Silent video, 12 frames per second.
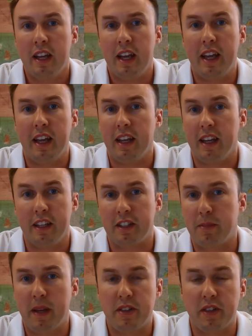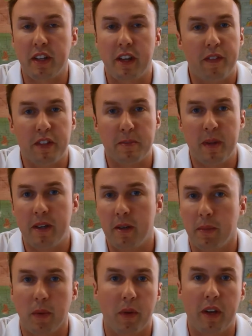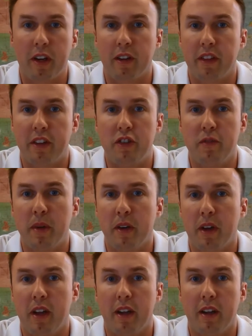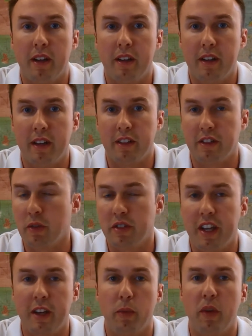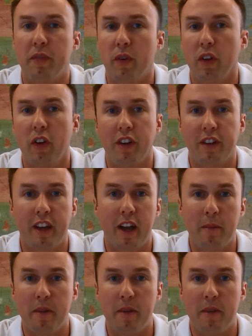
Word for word: and especially if it's been an employer that you've been uh, associated with for a long time.